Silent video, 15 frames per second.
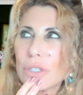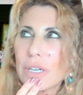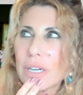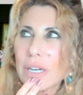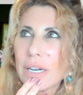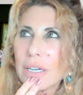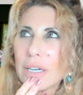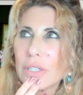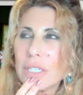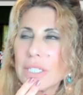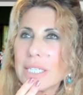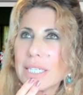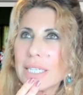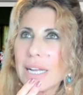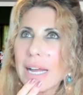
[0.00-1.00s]
How
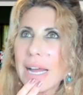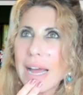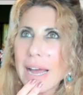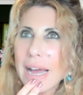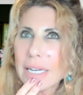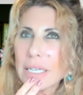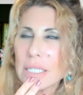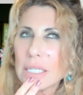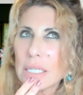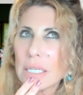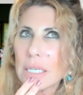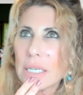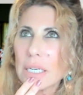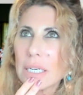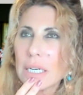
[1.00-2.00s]
does it act
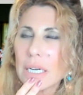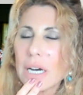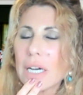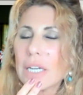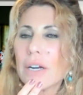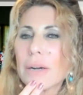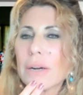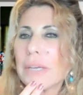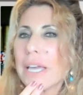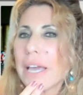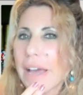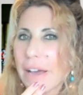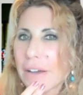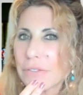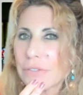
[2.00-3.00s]
on our
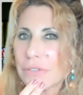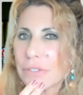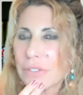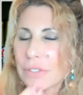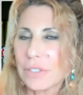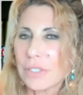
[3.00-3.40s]
behalf?